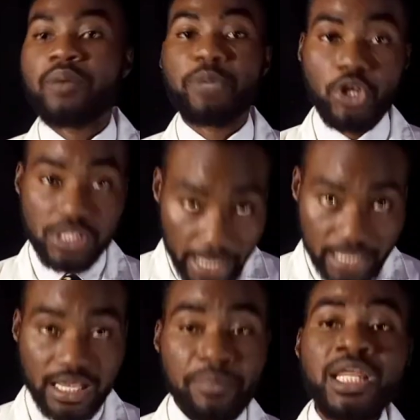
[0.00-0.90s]
because
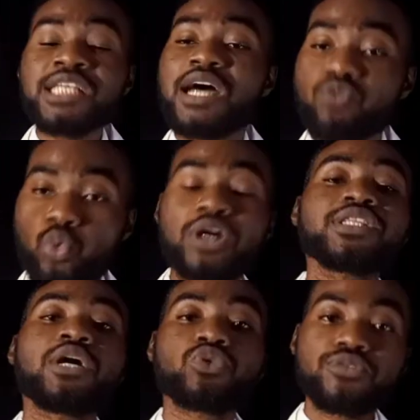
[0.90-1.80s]
examiners have
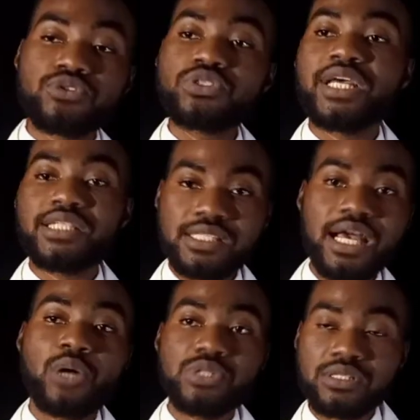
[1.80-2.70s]
walked out of students
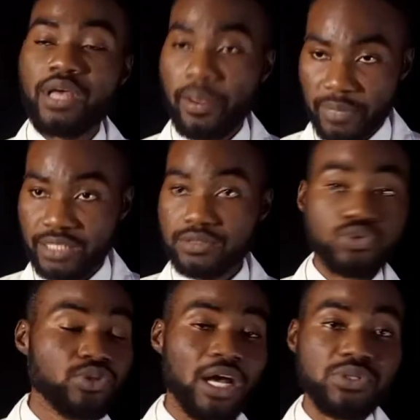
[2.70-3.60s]
out and
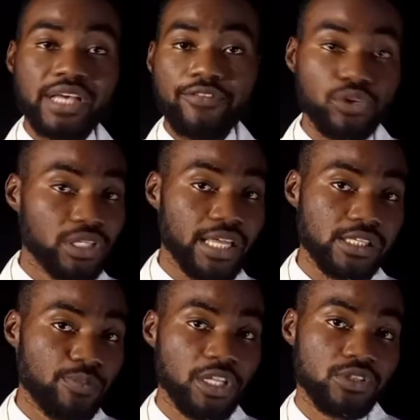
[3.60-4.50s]
stood outside for the
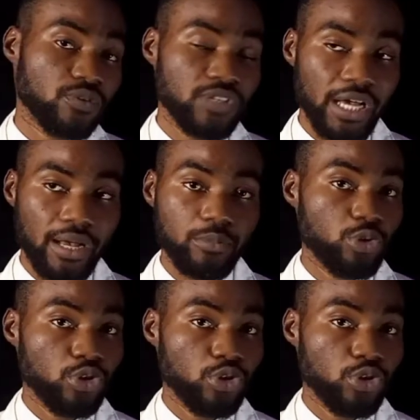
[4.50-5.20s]
30 minutes of their